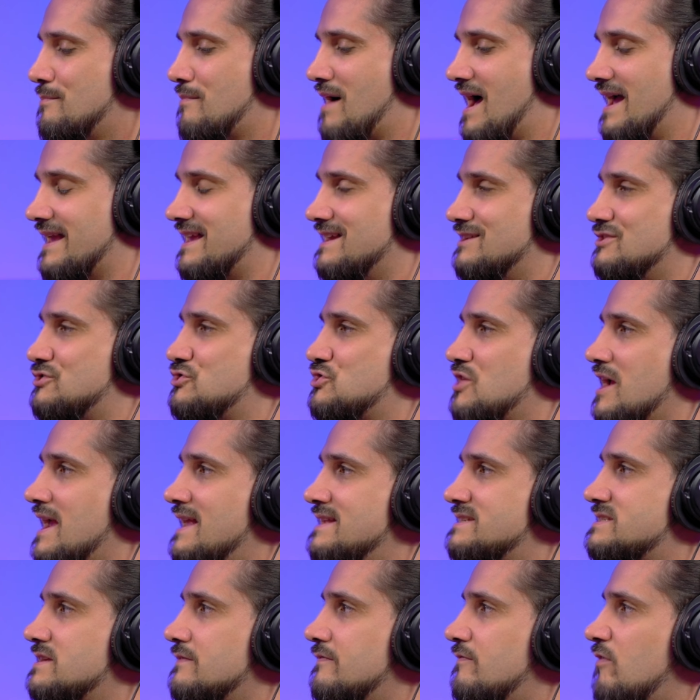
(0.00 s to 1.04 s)
I can
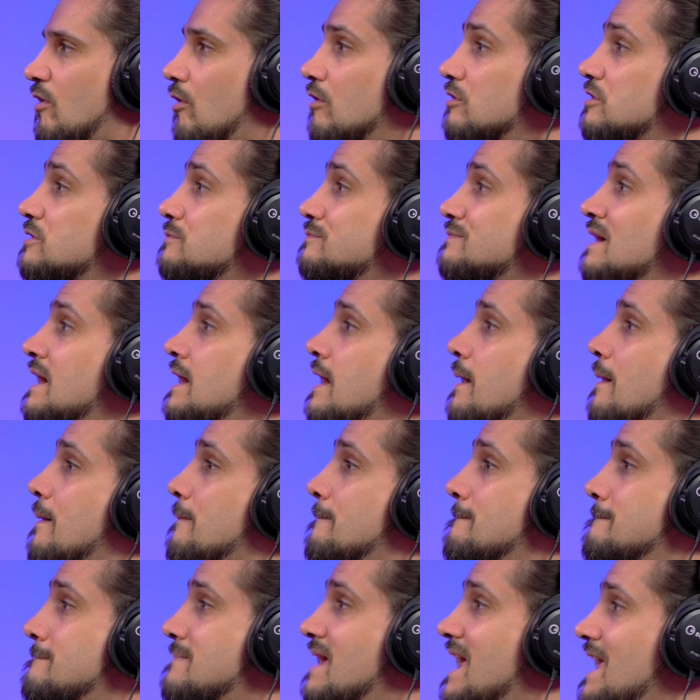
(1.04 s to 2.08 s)
change the volume,
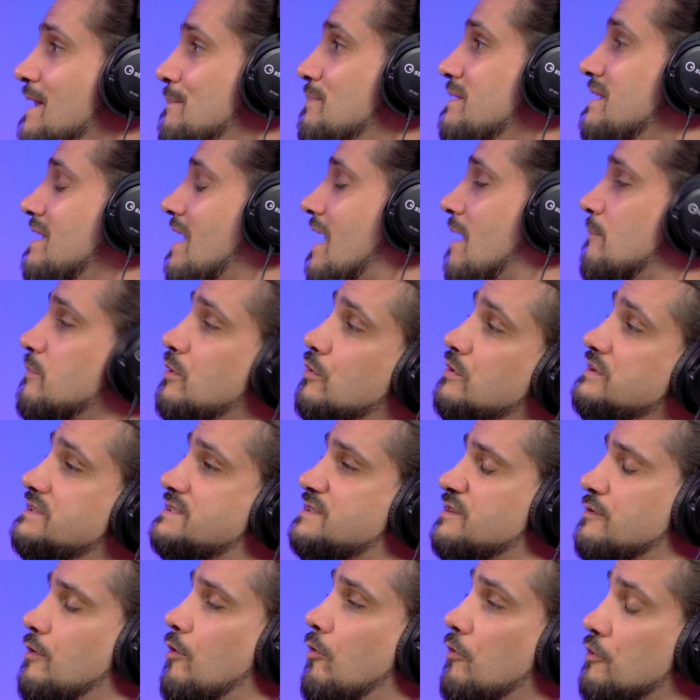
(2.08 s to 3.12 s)
maybe I'm going
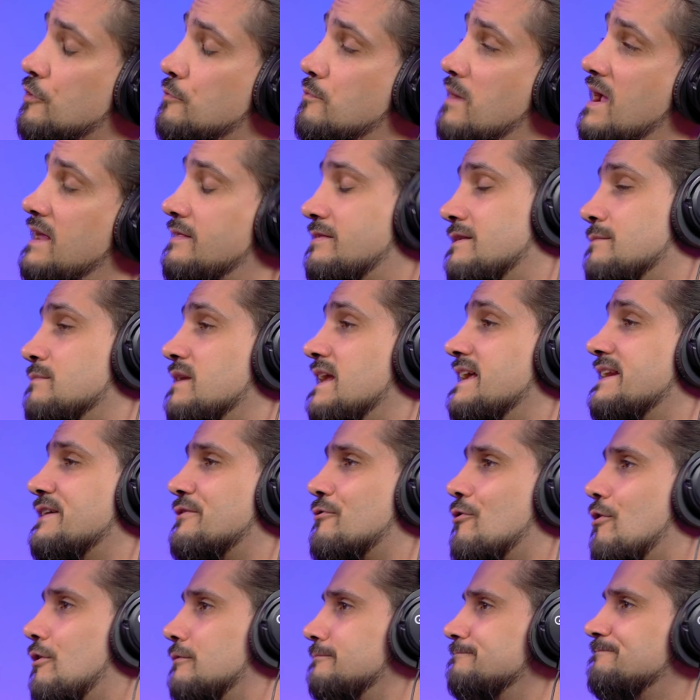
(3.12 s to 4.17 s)
to automate them
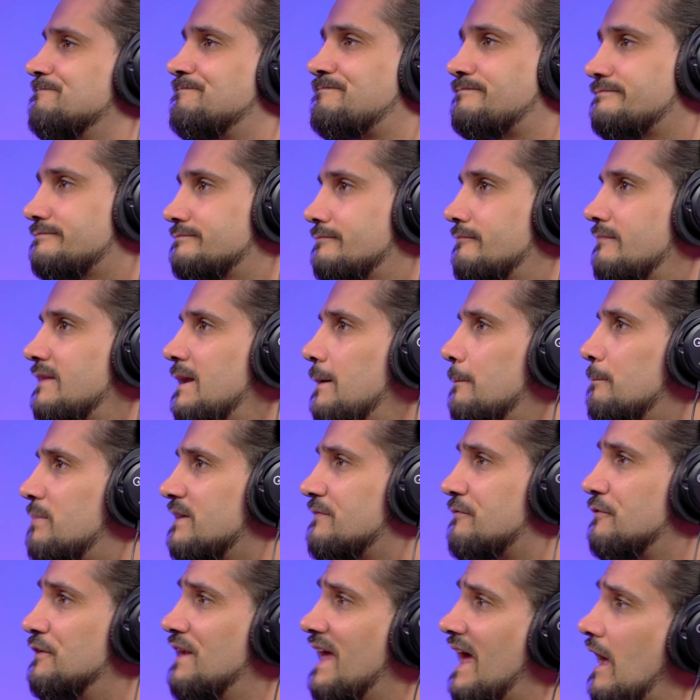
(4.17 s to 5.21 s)
later on.
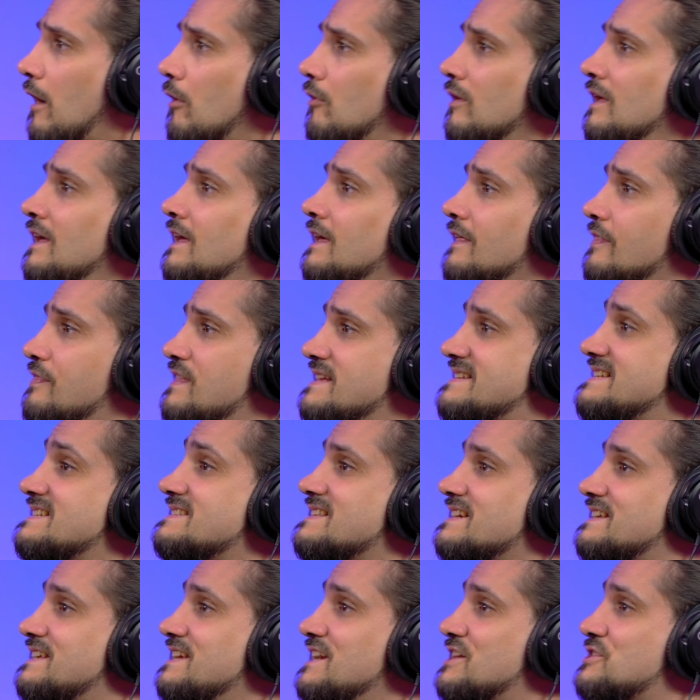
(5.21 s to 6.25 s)
But for now, this
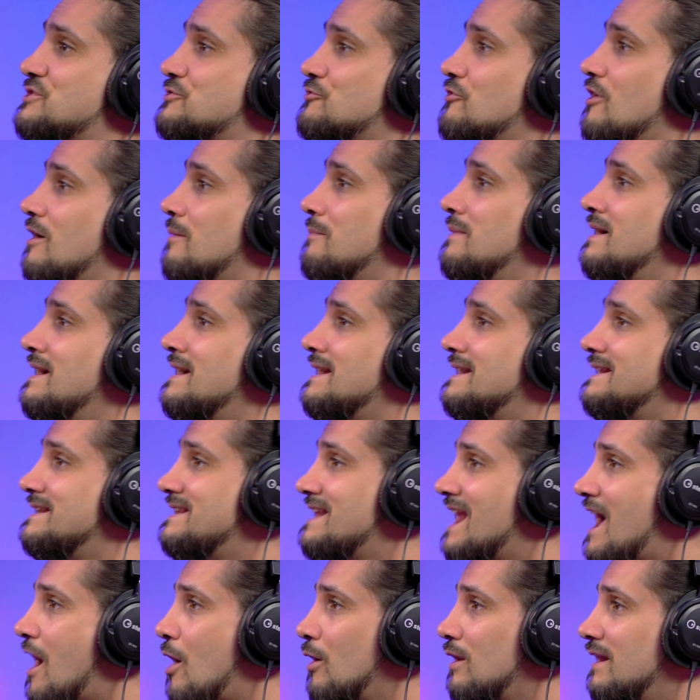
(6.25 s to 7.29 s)
is the kick drum.
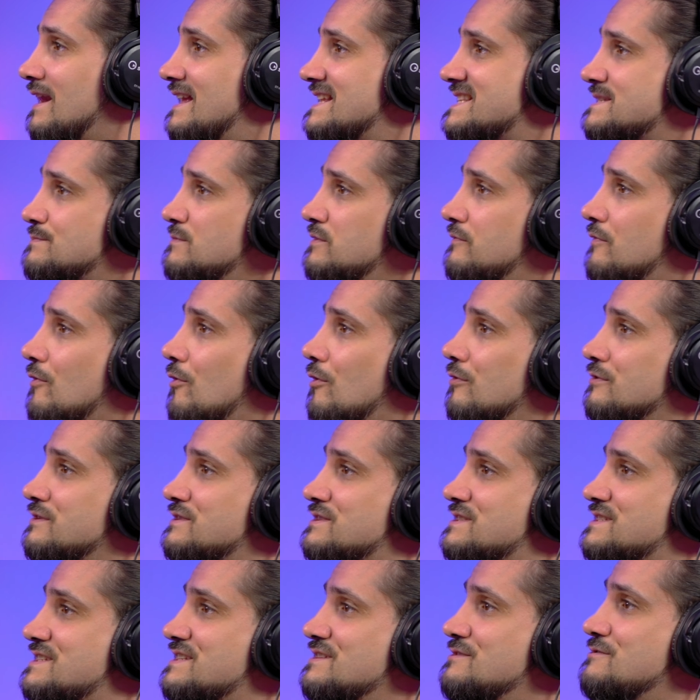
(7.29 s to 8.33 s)
Now let's move
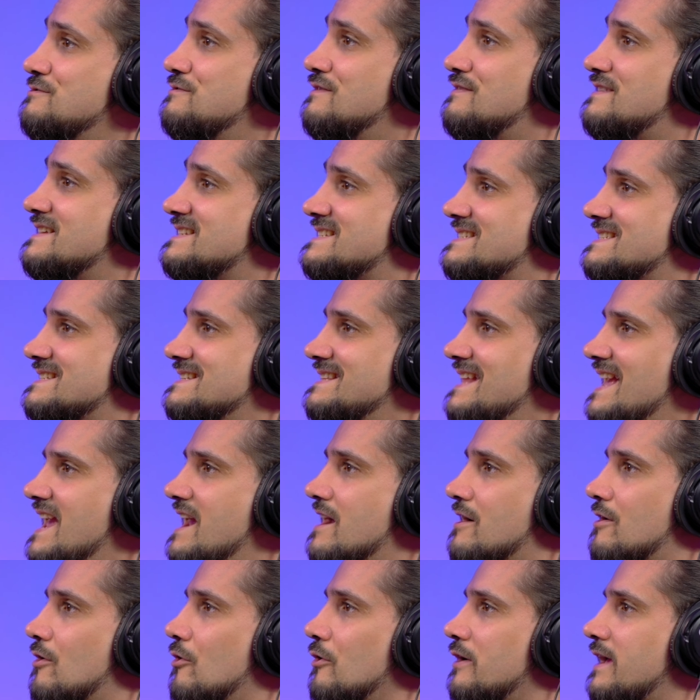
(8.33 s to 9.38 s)
on to the
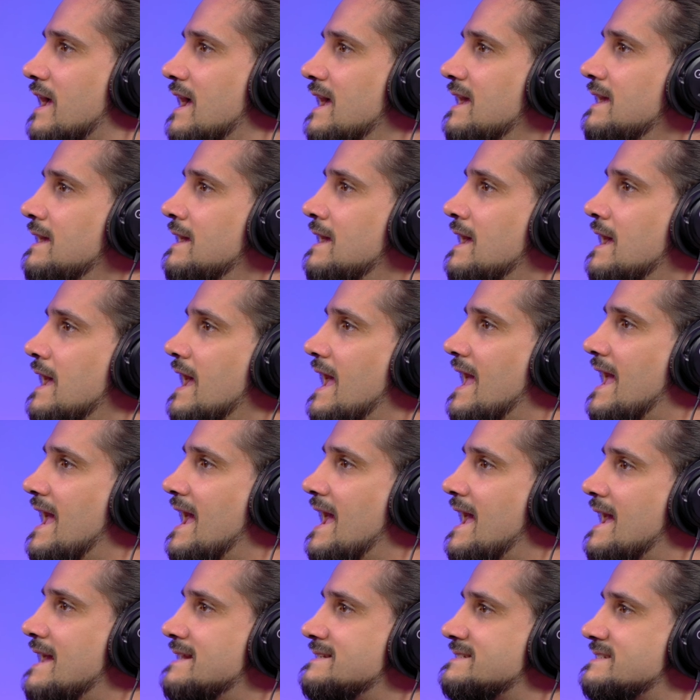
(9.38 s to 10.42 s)
snare, okay?
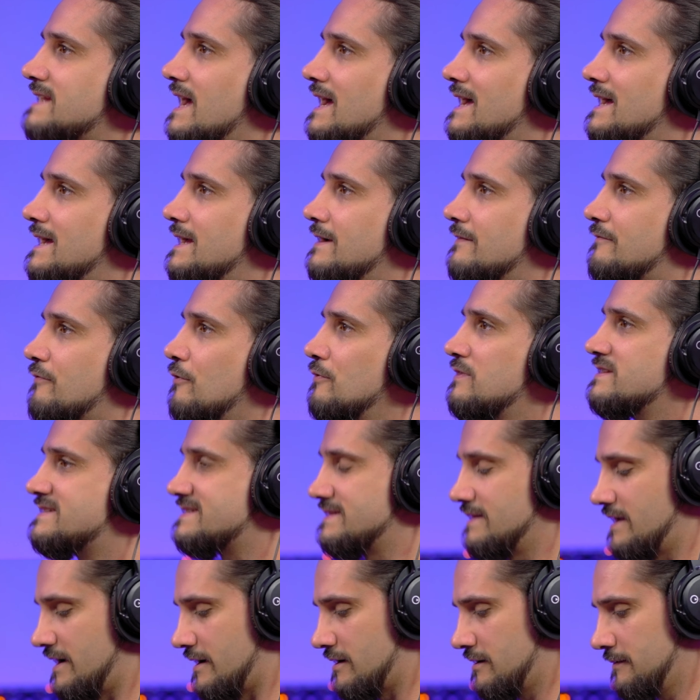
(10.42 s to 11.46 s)
And for the
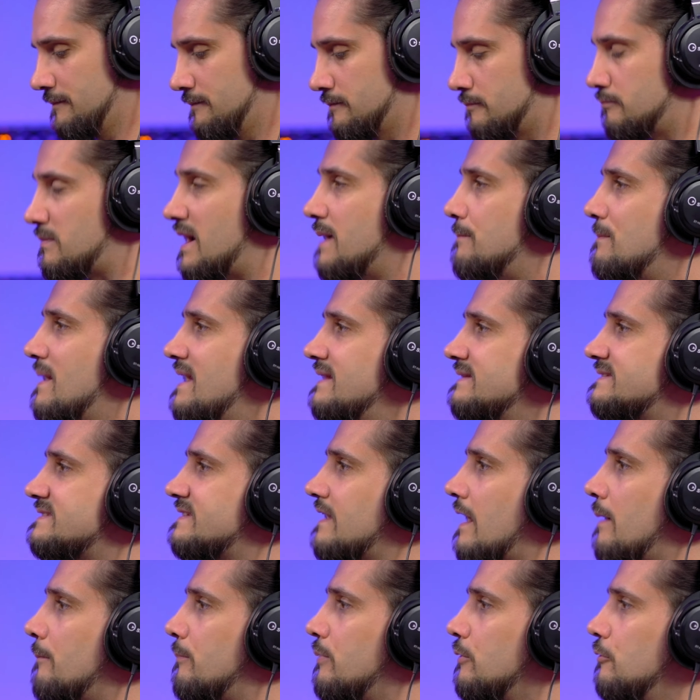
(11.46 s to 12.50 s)
snare, my main
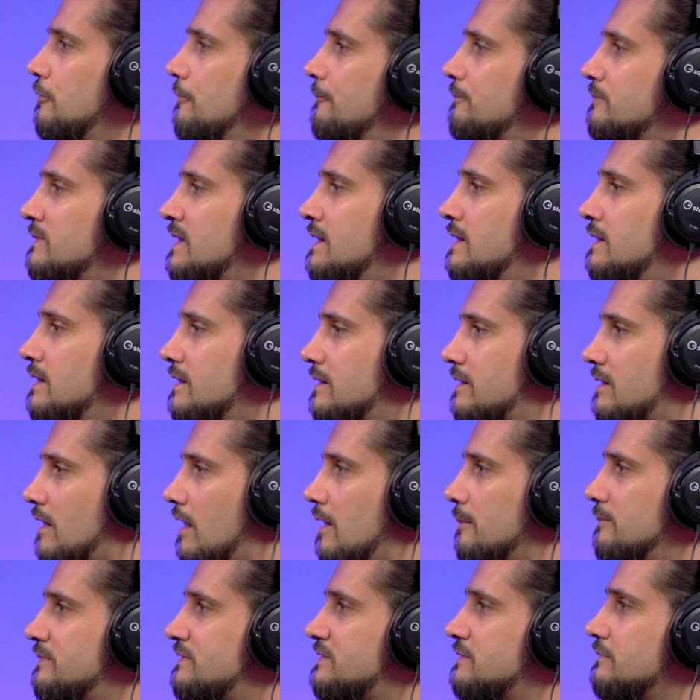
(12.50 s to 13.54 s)
sample
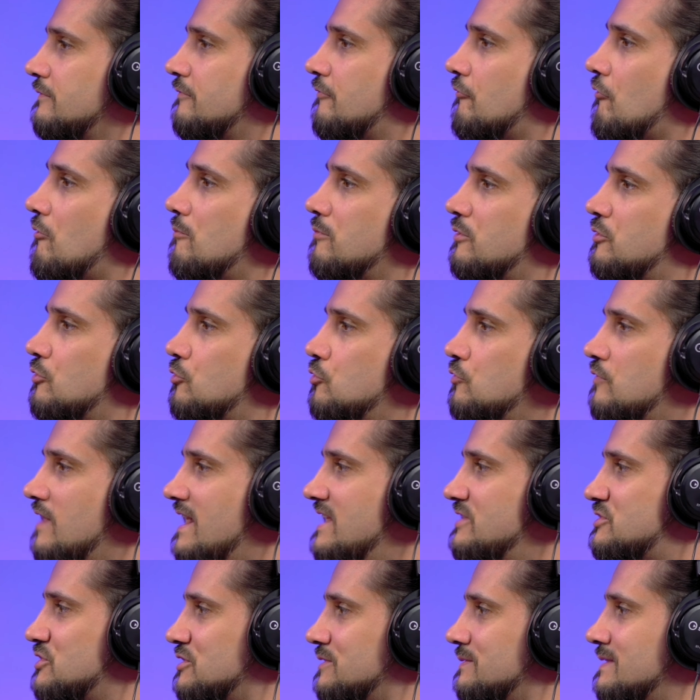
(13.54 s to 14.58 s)
comes from Groove
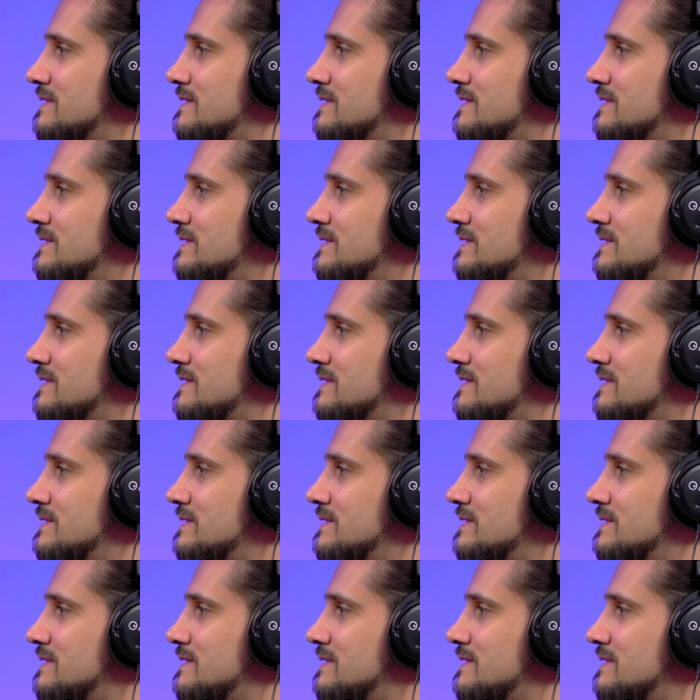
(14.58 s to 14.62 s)
Agent.